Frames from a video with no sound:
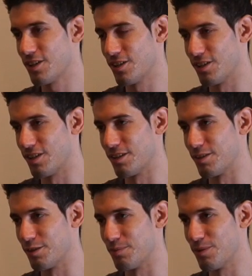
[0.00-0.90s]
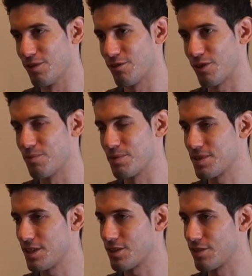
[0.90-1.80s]
uh, more of a
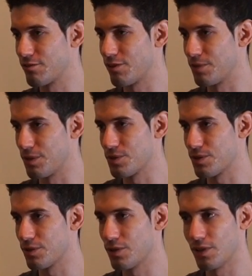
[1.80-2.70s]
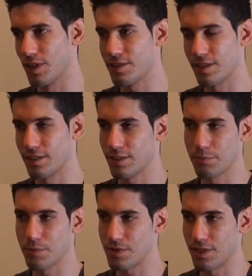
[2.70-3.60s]
compensation from the user, or let's say
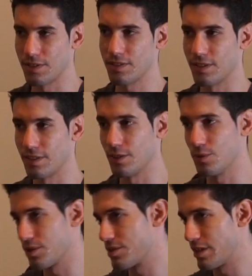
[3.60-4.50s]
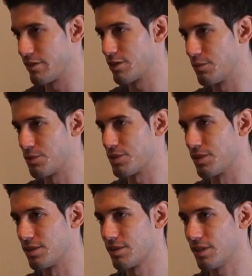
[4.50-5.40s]
10%, and the user saves 10%.
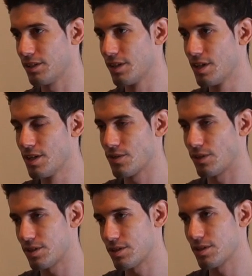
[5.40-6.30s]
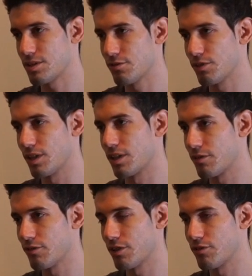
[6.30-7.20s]
Right? that's that's a very
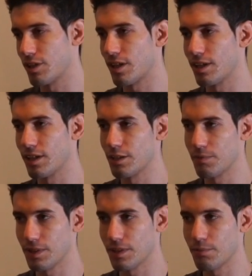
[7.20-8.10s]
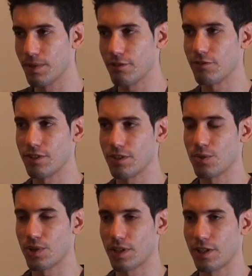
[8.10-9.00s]
very very clear and immediate benefit that
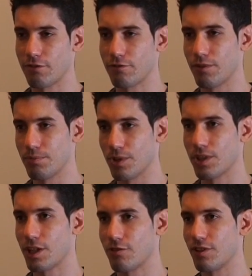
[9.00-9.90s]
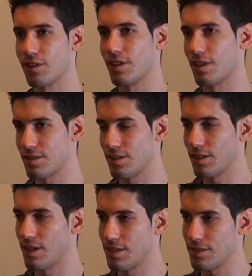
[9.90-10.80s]
you can have from not having a
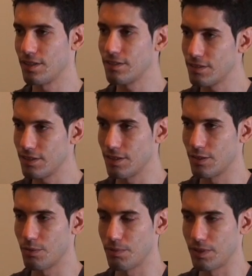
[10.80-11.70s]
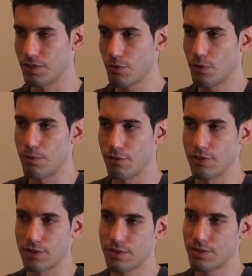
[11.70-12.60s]
centralized entity that operates for
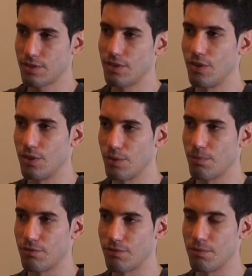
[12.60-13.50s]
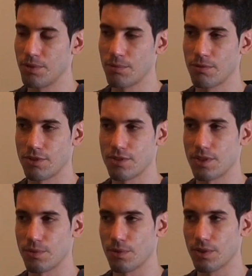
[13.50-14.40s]
profit on top of on top of this
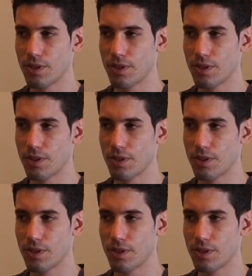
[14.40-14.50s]
network.